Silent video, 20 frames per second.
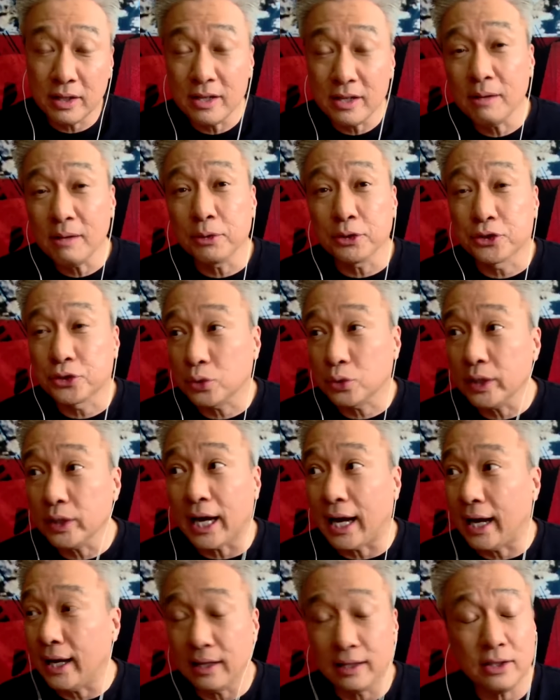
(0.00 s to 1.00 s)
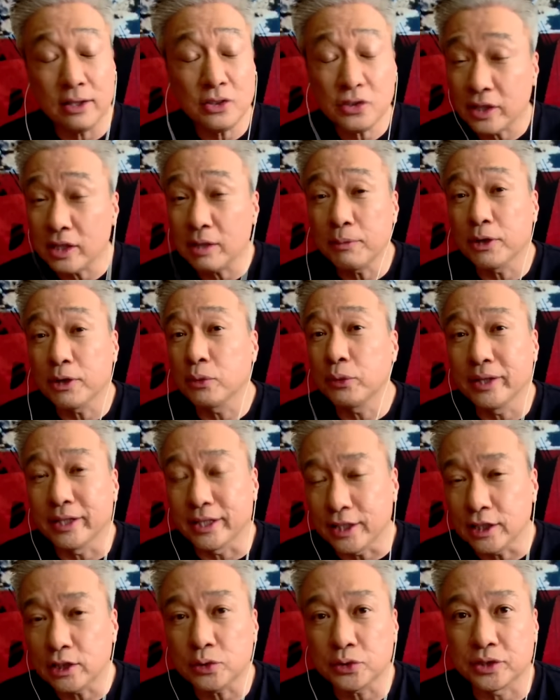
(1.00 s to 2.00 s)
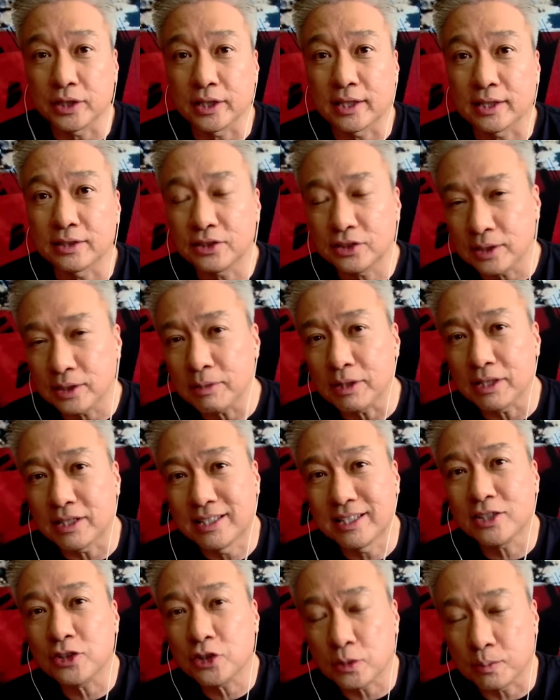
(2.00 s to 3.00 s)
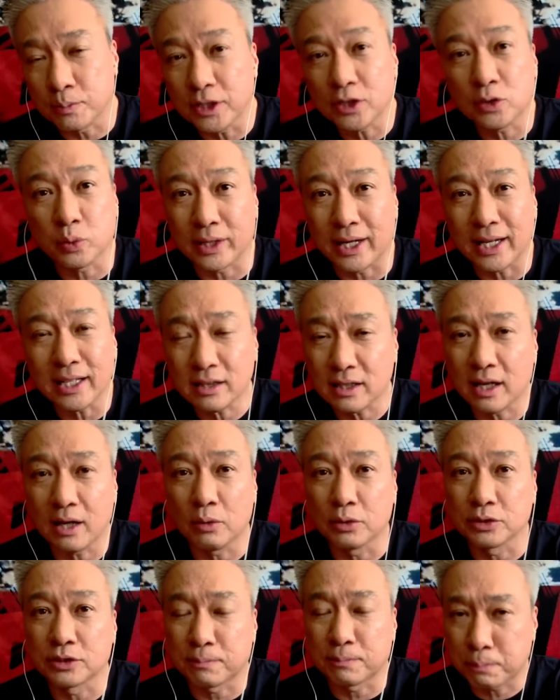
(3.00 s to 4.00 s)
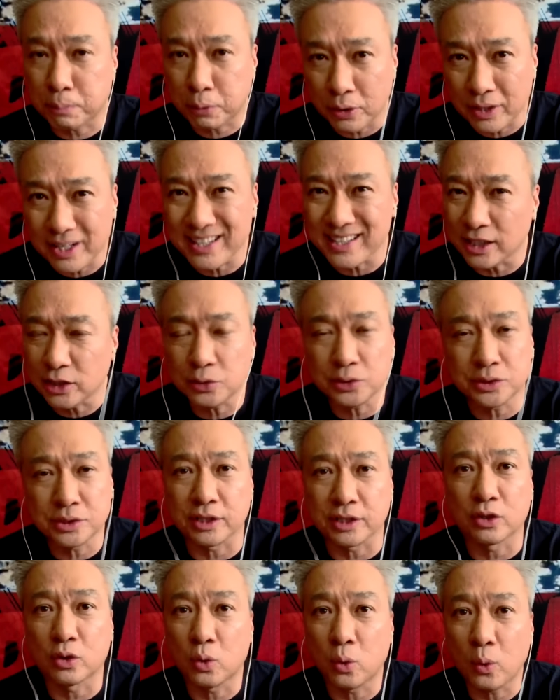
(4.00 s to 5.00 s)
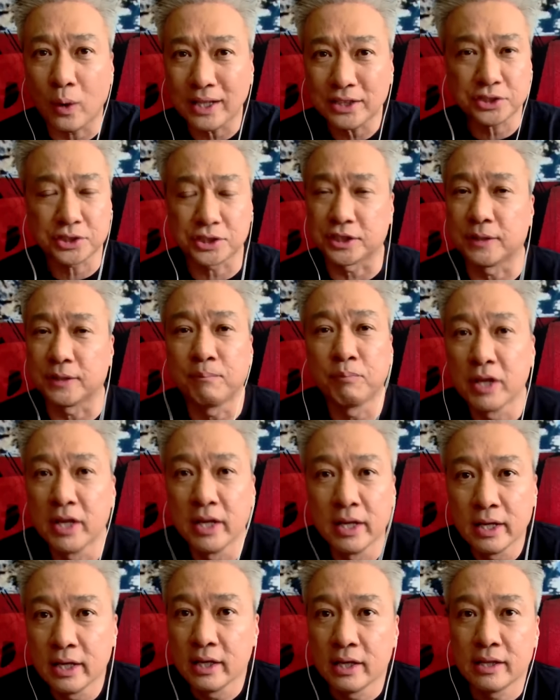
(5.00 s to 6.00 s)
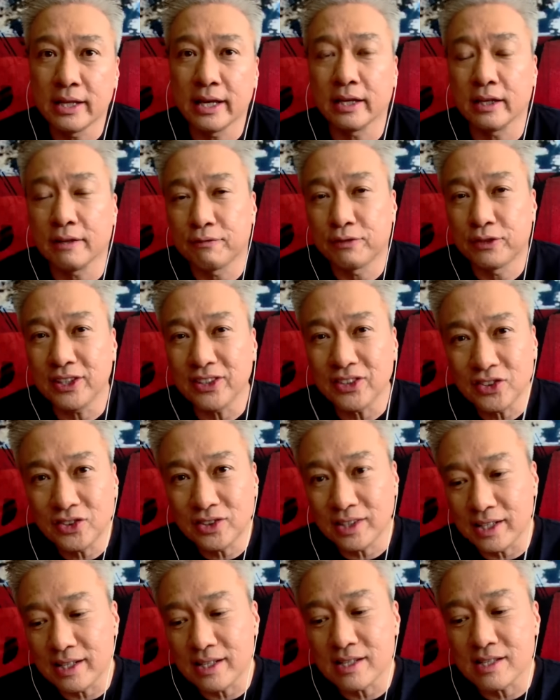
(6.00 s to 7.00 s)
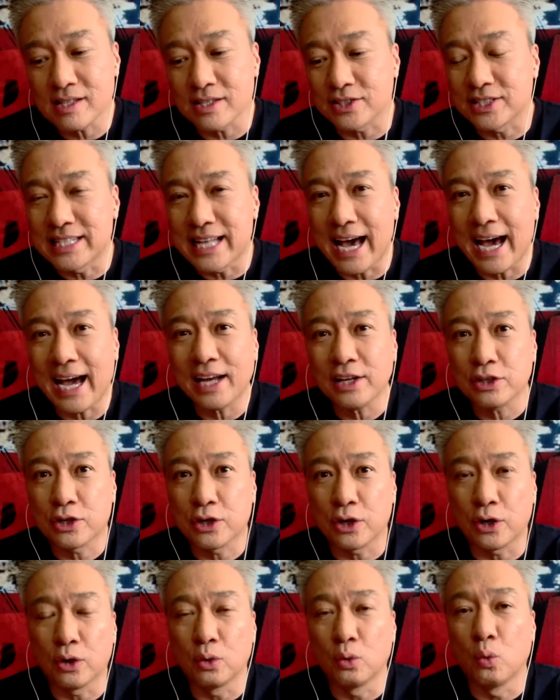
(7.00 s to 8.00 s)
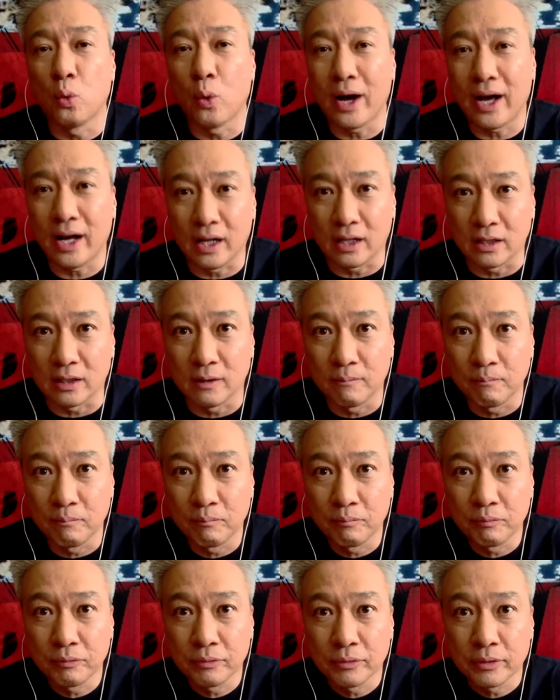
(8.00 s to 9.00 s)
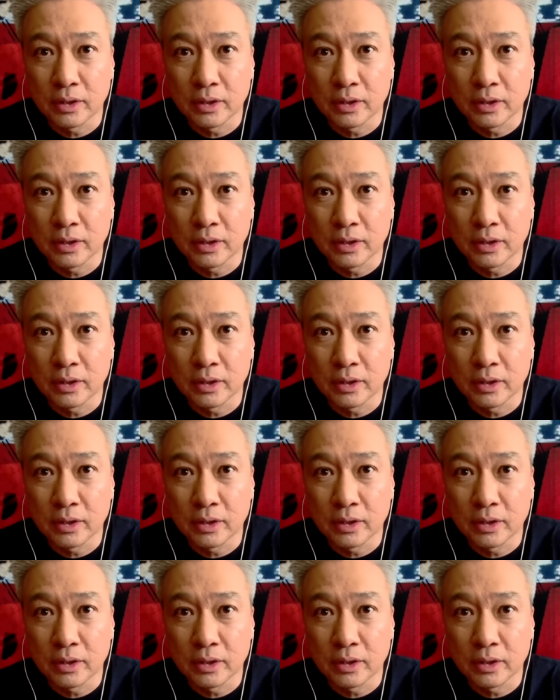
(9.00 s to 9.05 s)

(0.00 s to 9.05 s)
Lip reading: And then number three, this is going to be really interesting because he seemed to dismiss what I thought was a pretty interesting question, that if this thing does not go well,